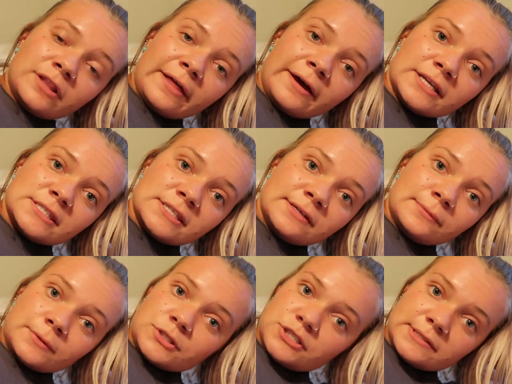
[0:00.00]
relaxing,
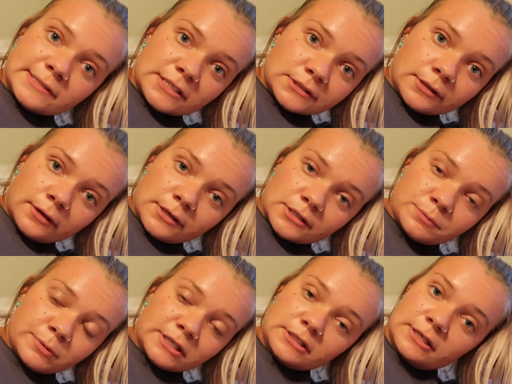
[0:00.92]
watching
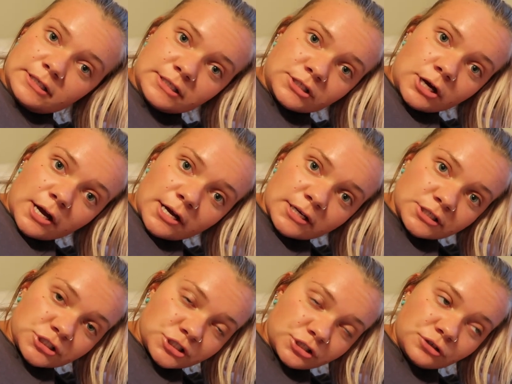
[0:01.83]
TikToks, playing Candy
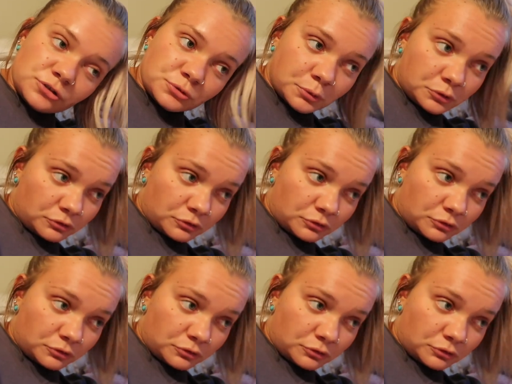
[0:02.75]
Crush, the usual